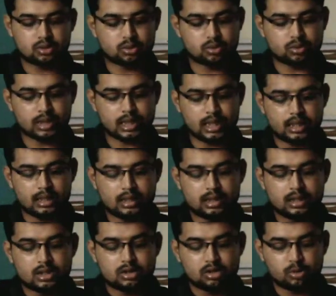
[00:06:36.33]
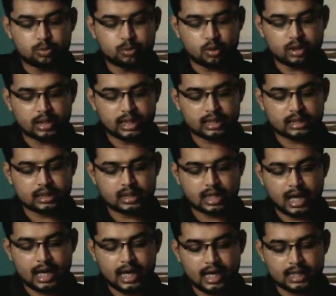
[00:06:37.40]
to protect
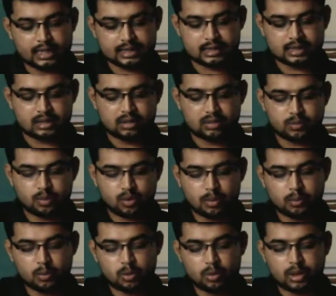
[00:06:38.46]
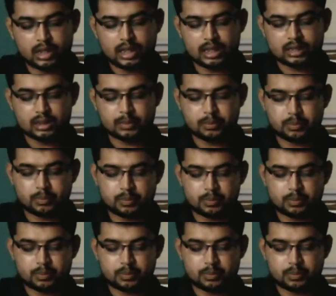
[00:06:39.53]
the eggs from weather the